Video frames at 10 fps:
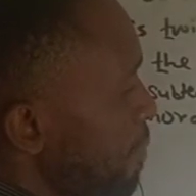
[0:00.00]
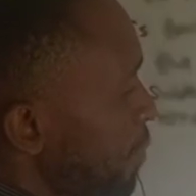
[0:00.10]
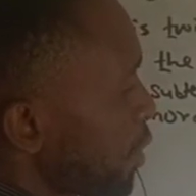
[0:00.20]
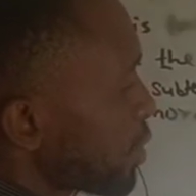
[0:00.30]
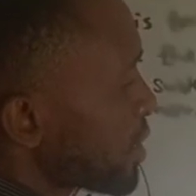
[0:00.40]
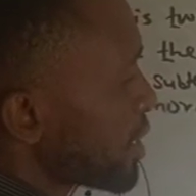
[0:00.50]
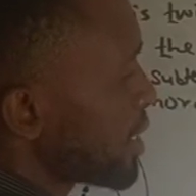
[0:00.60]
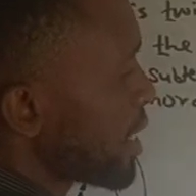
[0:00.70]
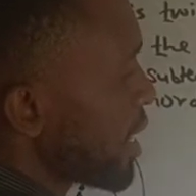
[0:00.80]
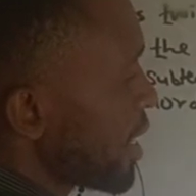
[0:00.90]
plus
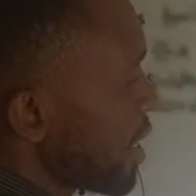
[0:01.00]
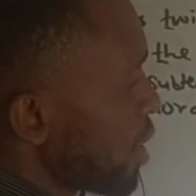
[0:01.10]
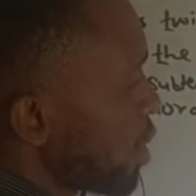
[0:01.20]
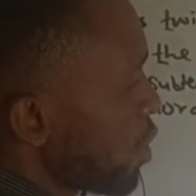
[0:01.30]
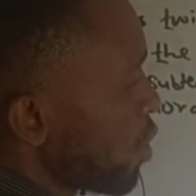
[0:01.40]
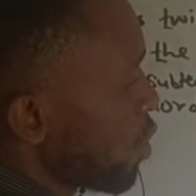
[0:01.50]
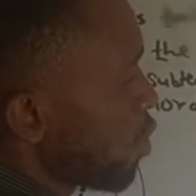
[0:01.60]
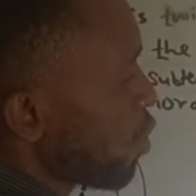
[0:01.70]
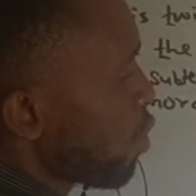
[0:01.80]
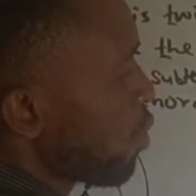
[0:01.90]
here
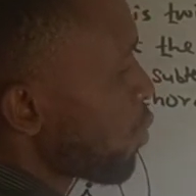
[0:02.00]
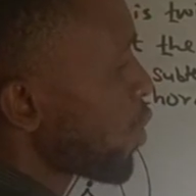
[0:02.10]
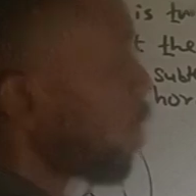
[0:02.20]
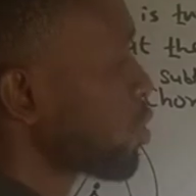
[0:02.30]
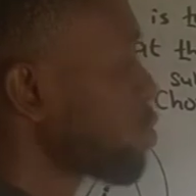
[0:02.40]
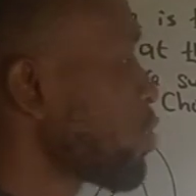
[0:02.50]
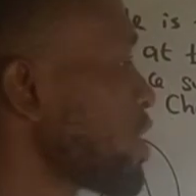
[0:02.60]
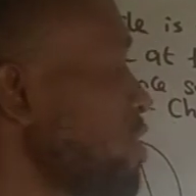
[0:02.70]
will also give